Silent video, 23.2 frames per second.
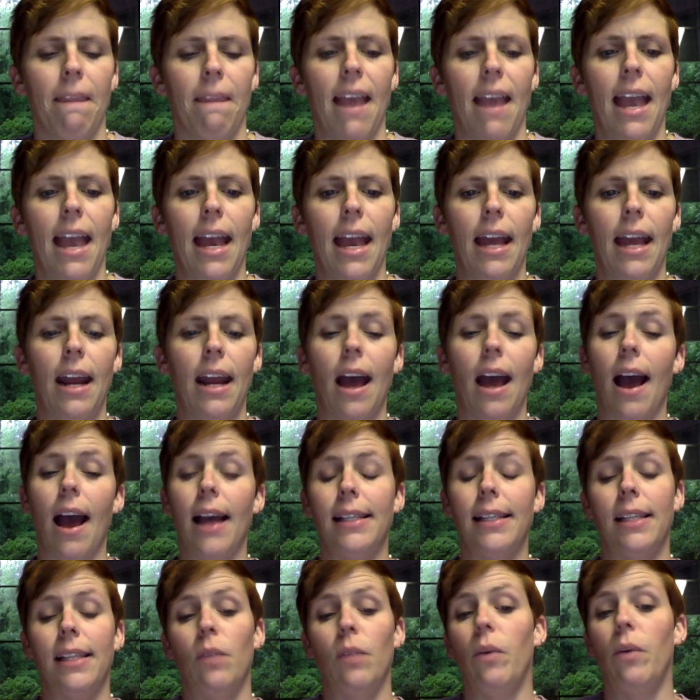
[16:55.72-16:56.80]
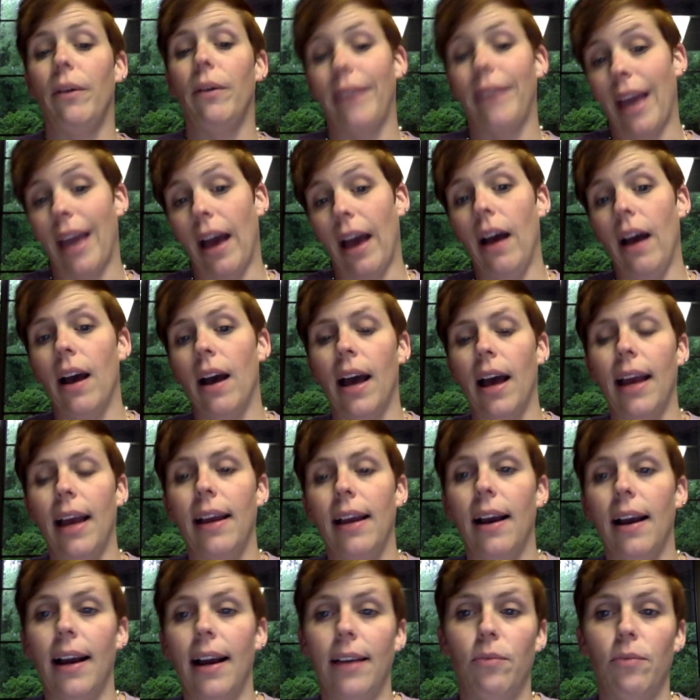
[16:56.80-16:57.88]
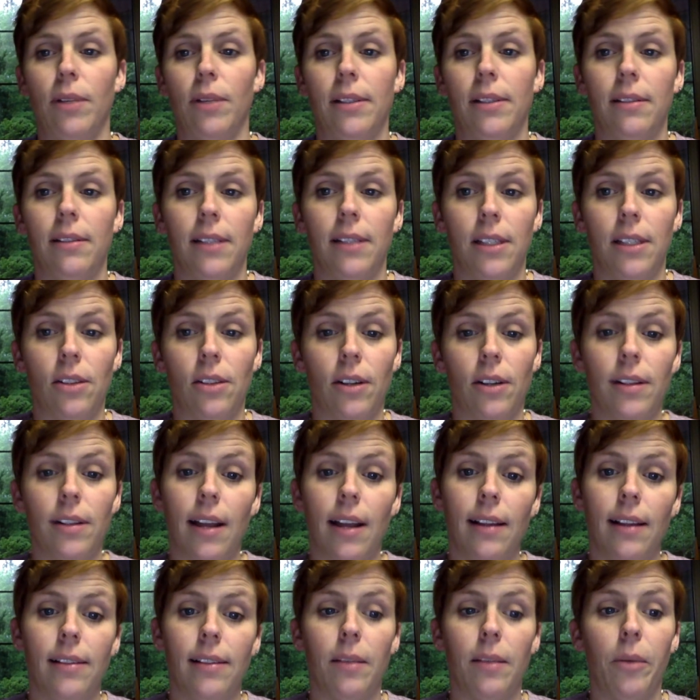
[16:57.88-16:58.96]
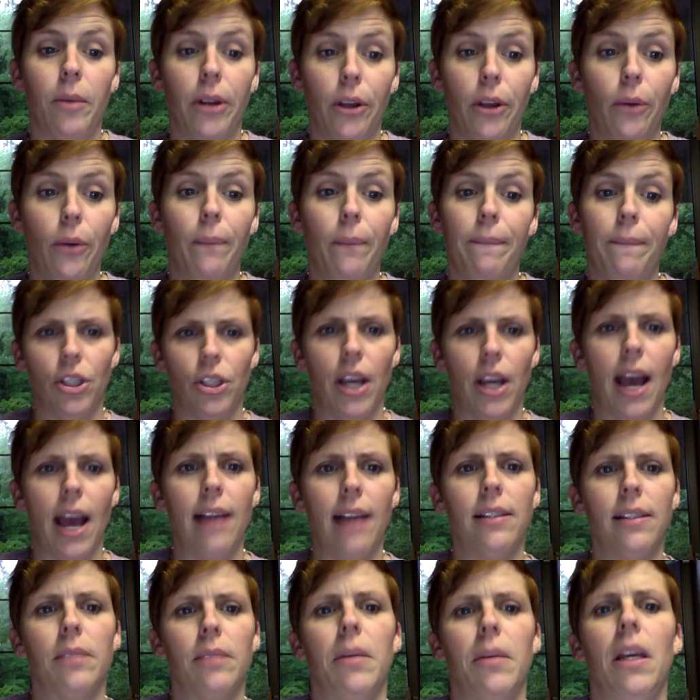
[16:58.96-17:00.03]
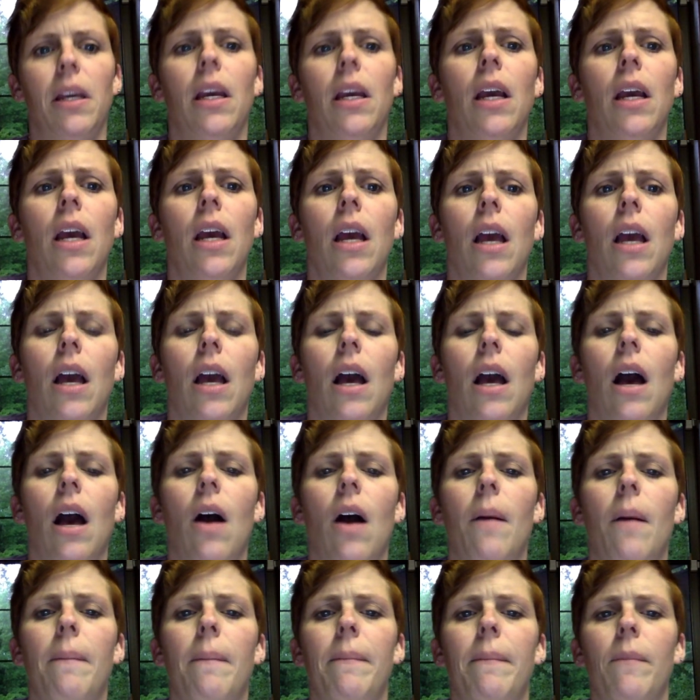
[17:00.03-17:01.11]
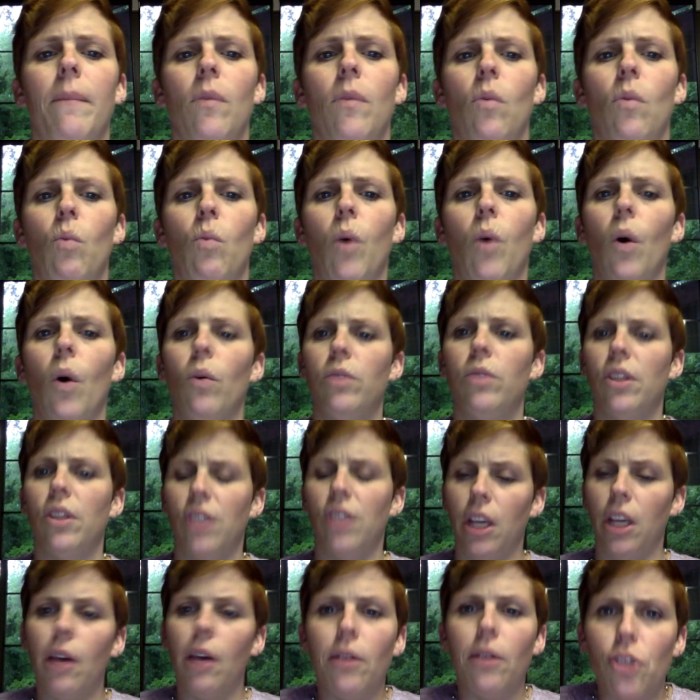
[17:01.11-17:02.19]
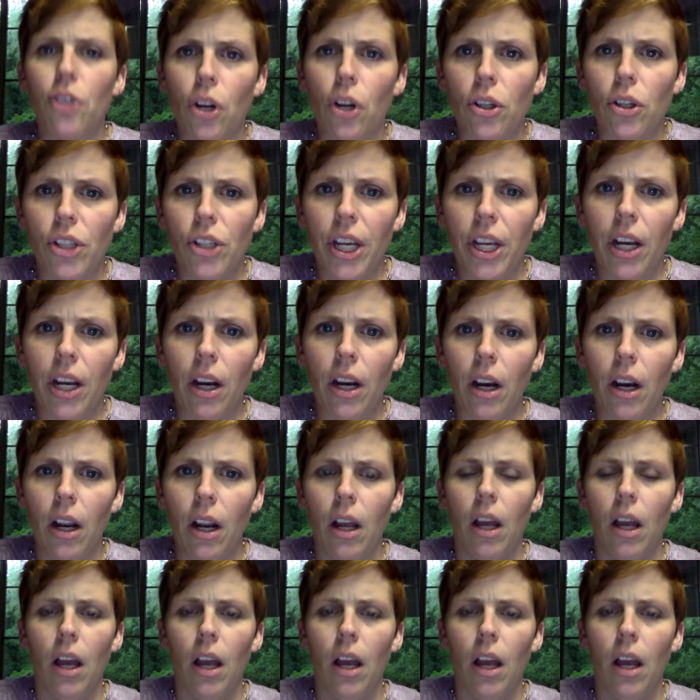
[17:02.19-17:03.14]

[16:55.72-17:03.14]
And I said, well, yeah, I recently started dating someone new. She asked me, well, does he go to church here?